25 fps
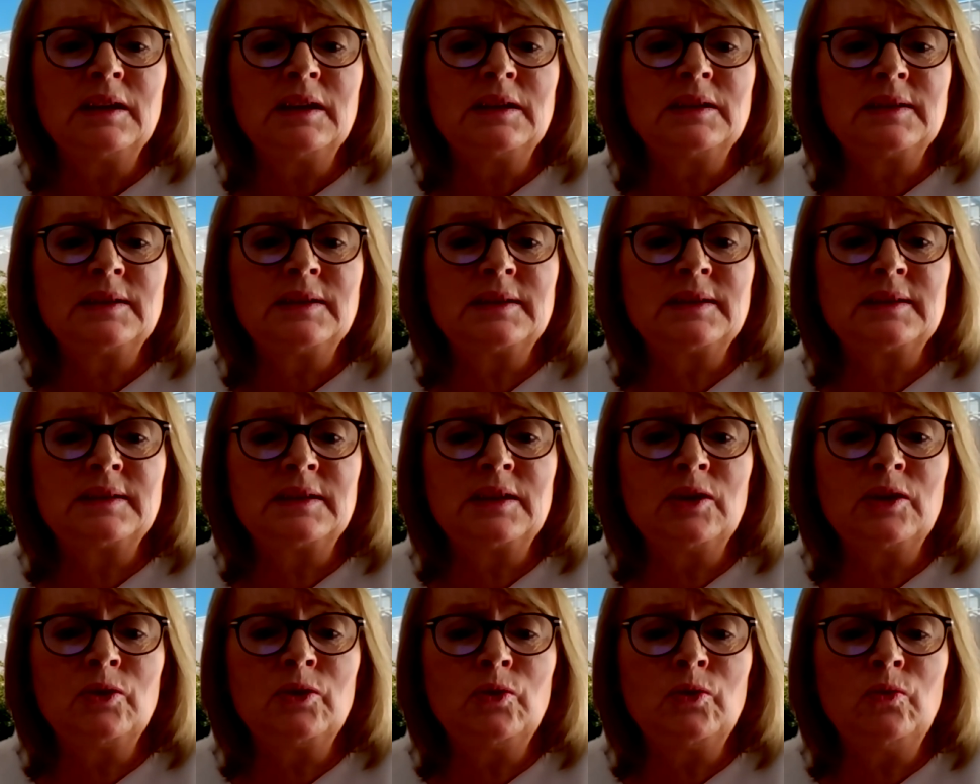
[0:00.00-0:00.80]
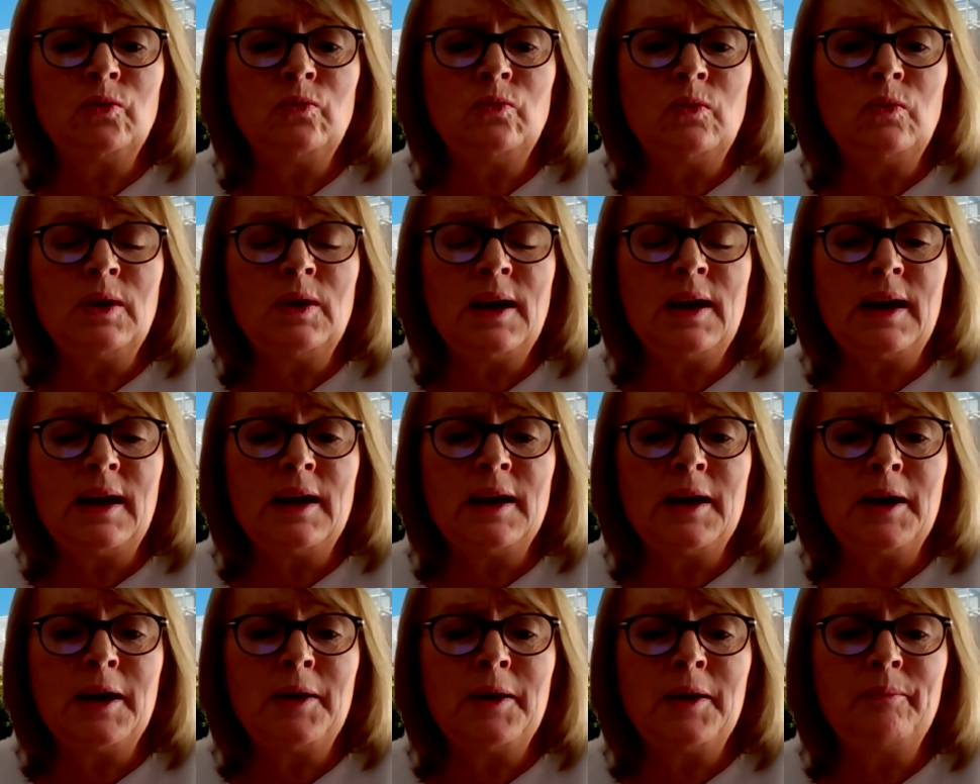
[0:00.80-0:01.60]
So
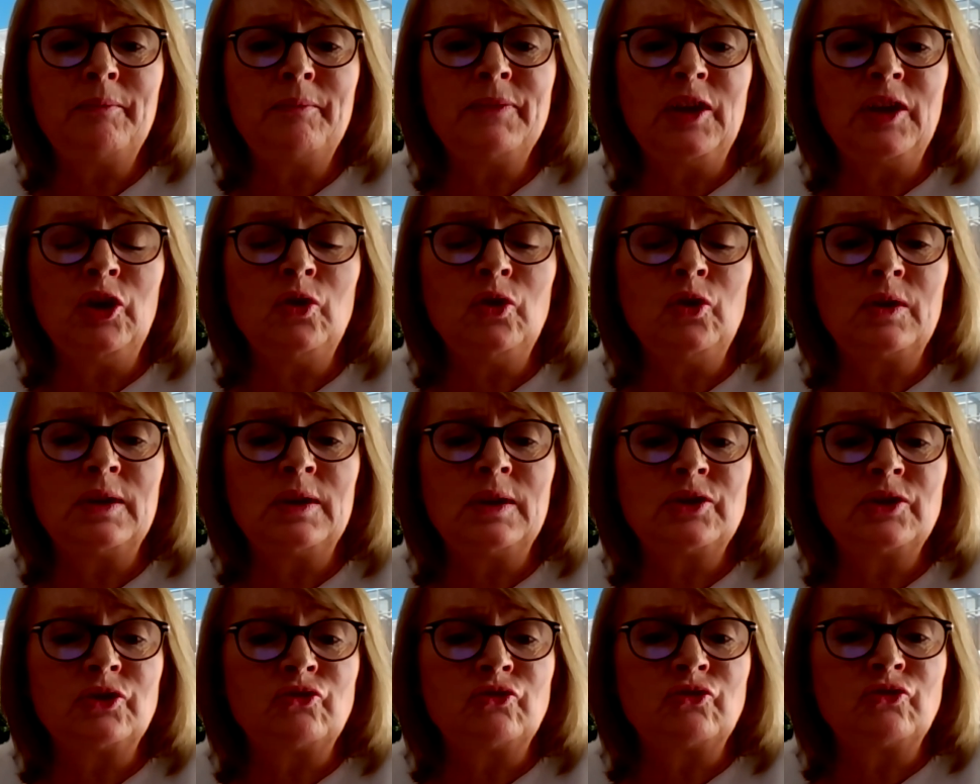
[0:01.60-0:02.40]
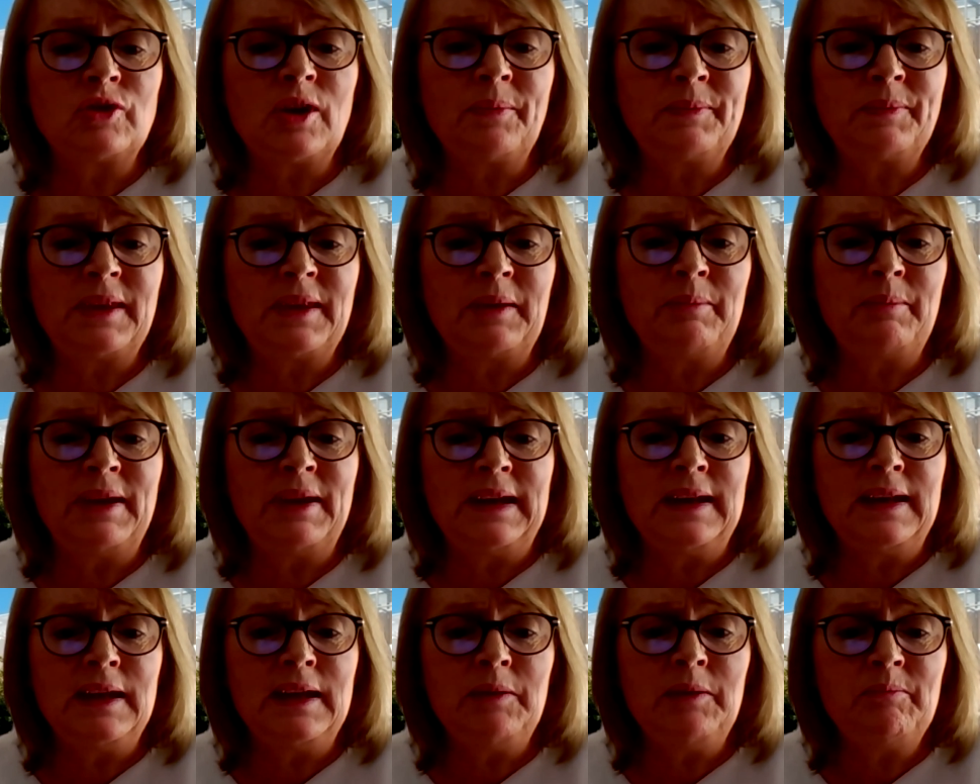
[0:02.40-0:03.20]
um, you could drop them
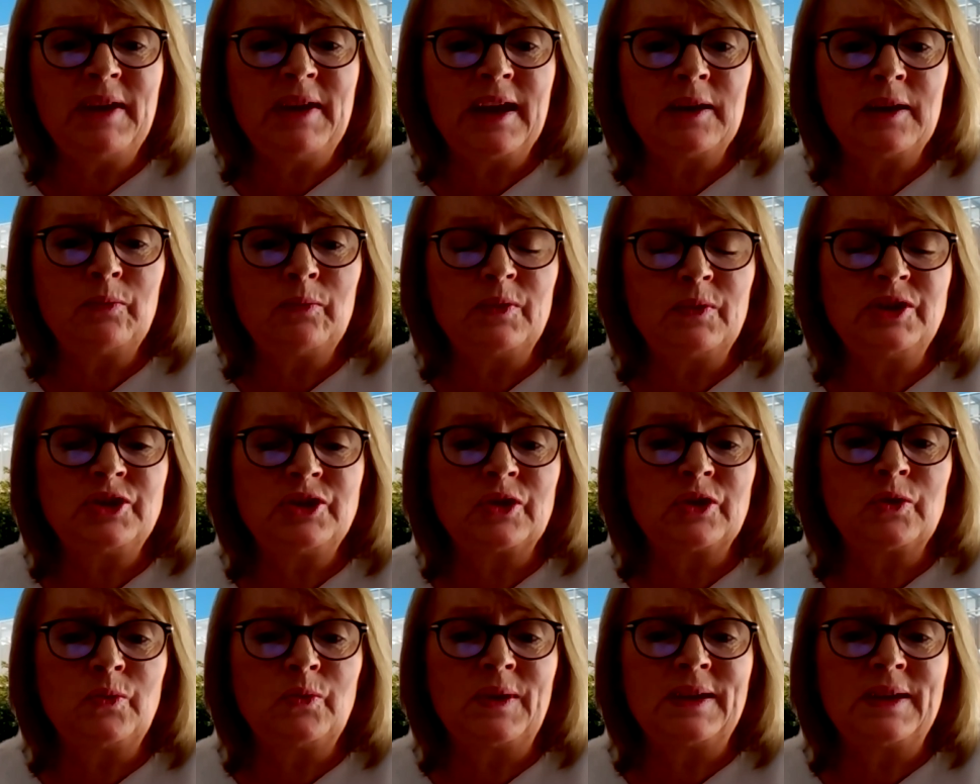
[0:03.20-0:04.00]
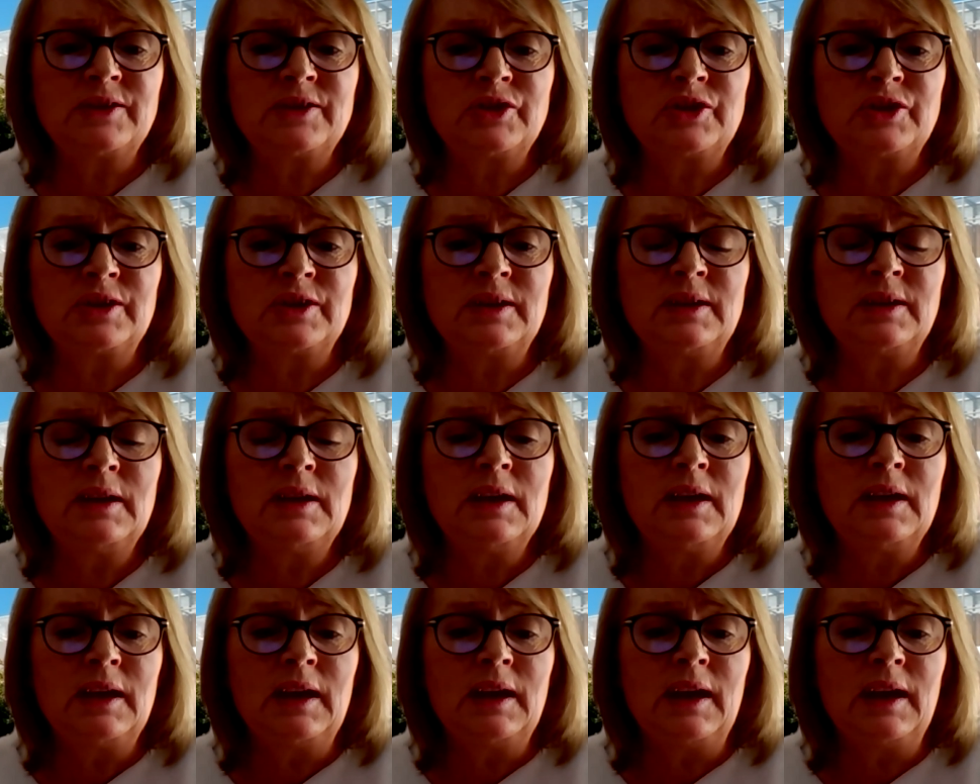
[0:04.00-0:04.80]
an email with your question
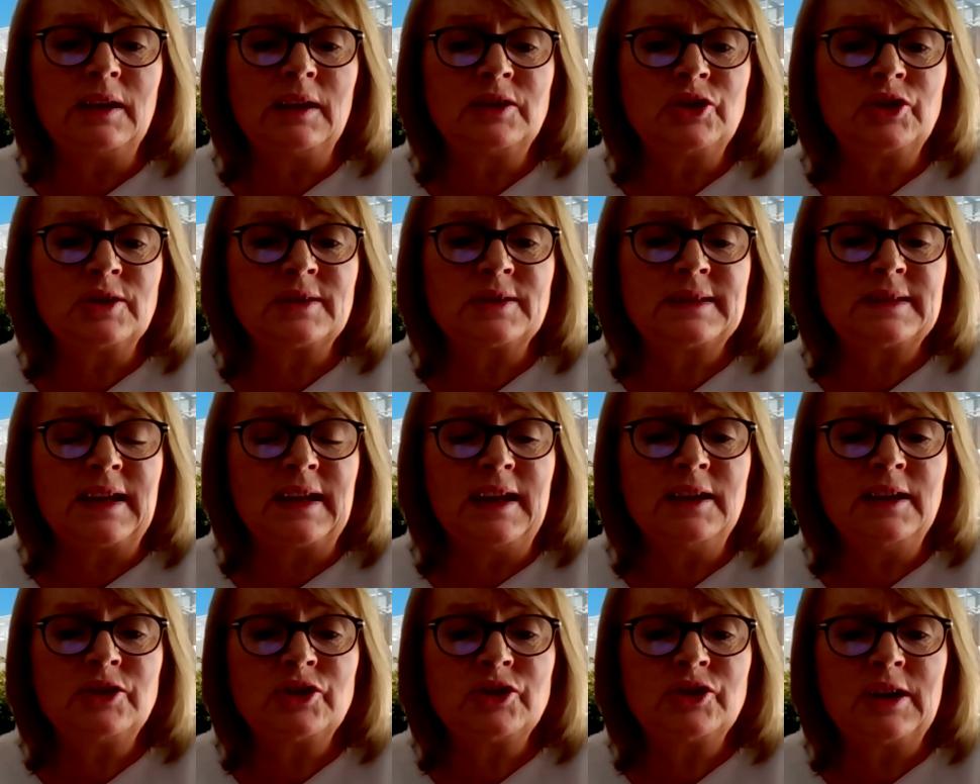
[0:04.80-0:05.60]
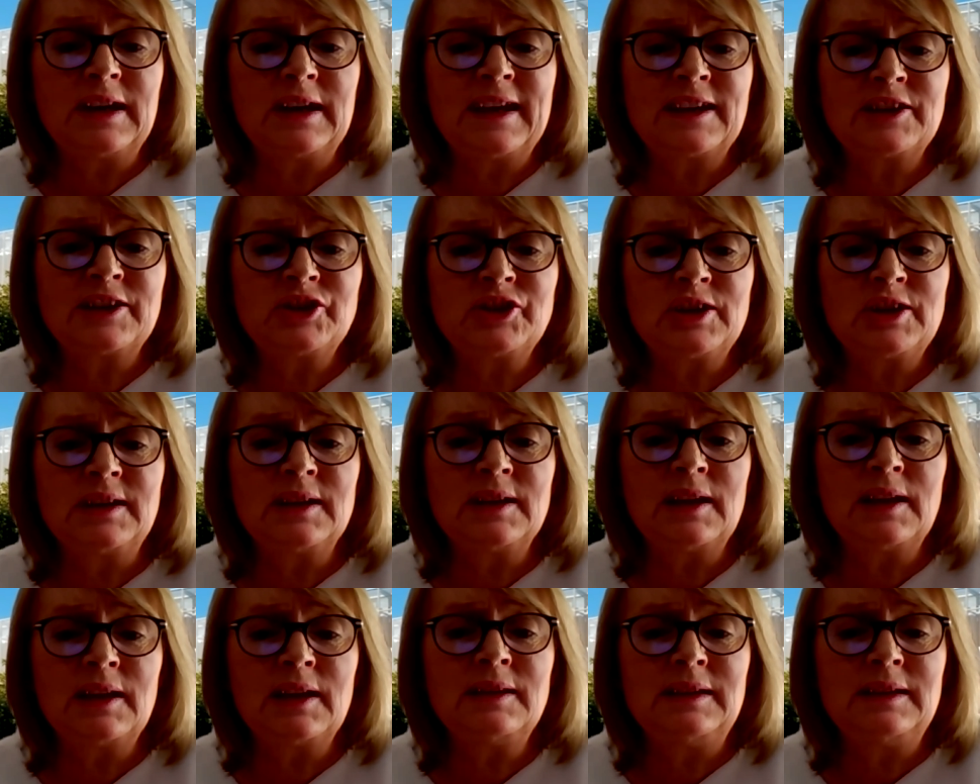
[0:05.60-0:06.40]
just
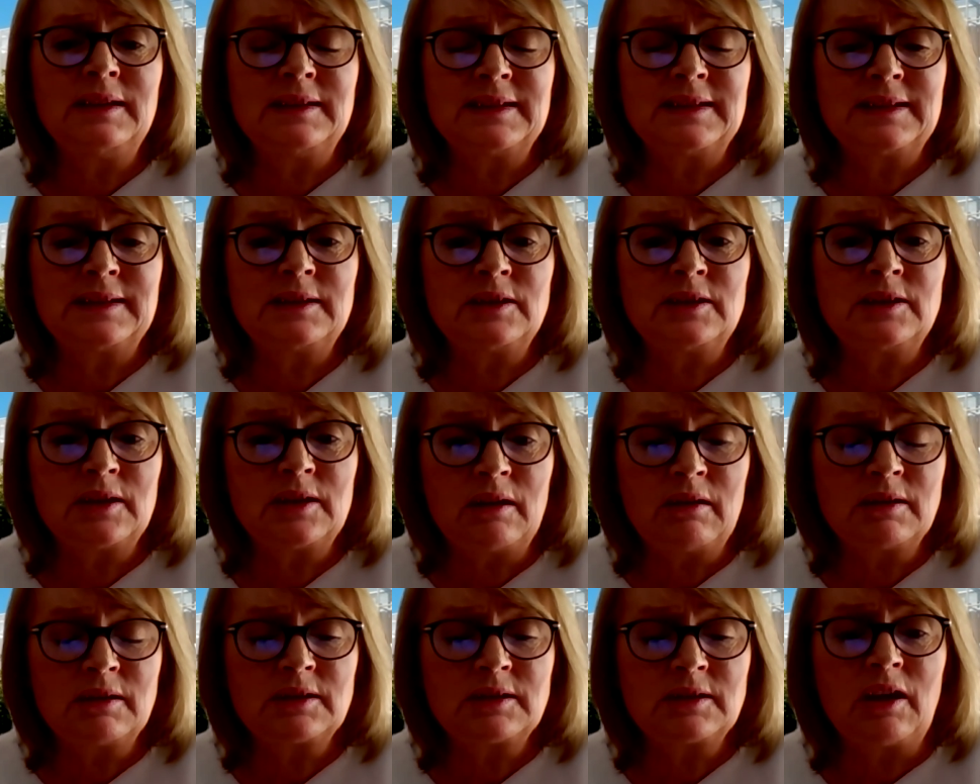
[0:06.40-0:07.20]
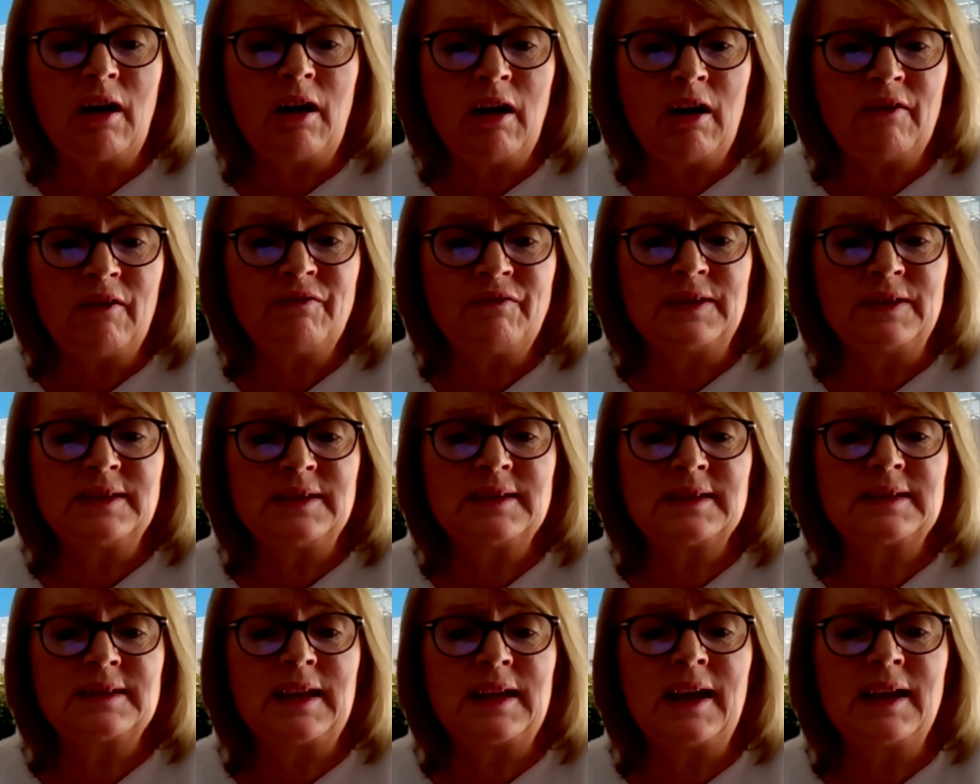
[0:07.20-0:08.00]

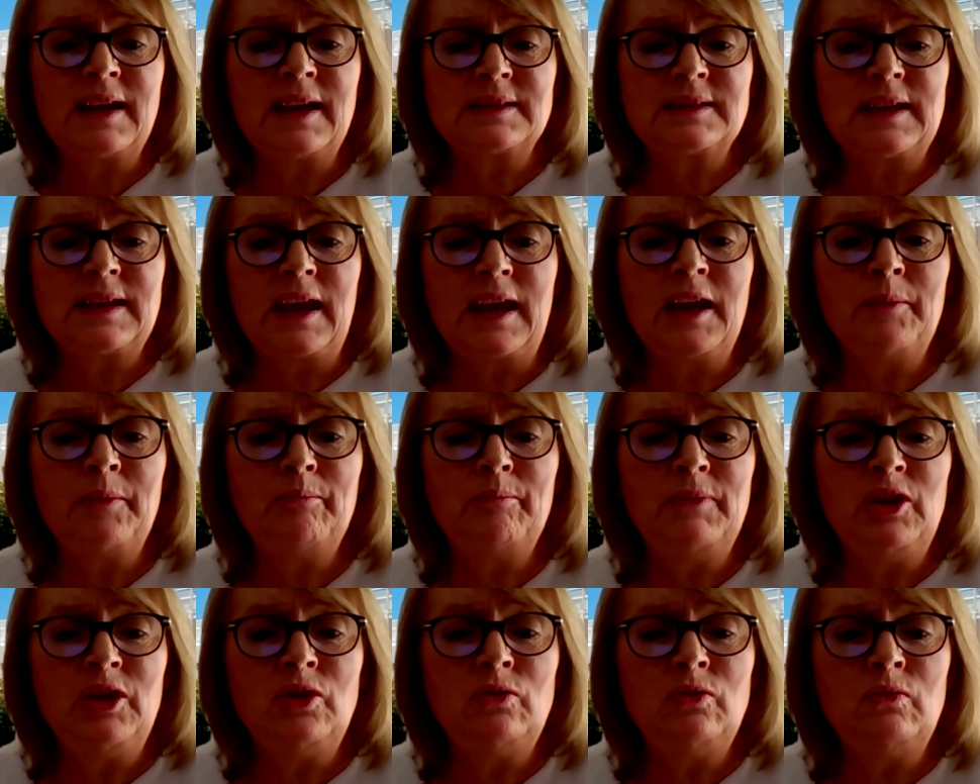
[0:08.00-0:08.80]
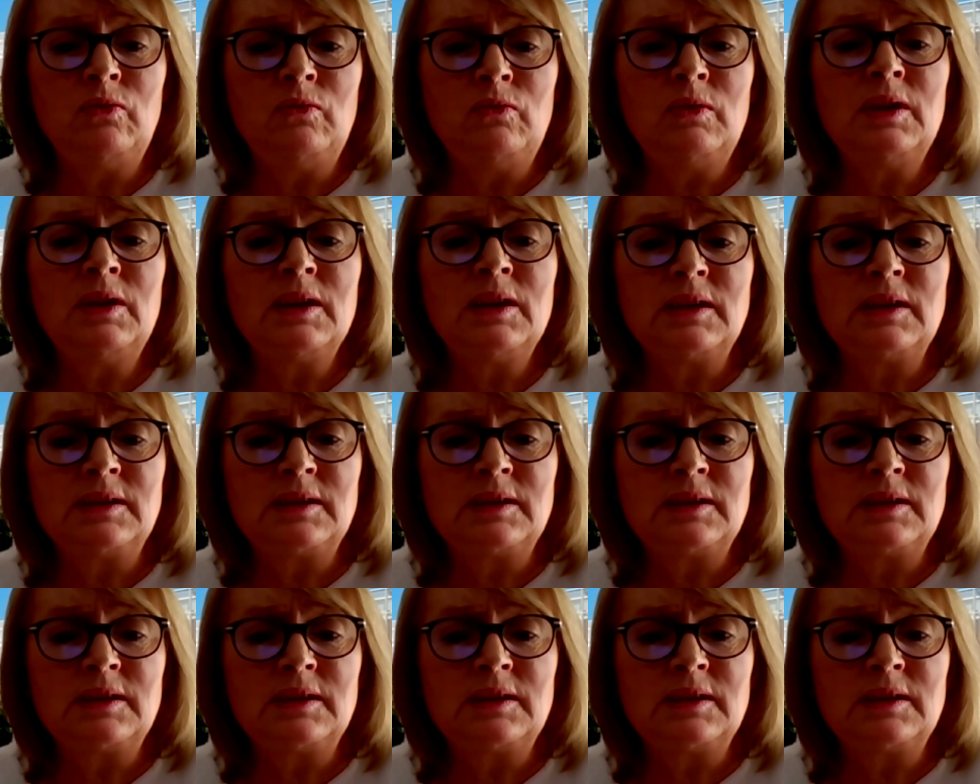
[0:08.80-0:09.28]
international.office at mu.ie.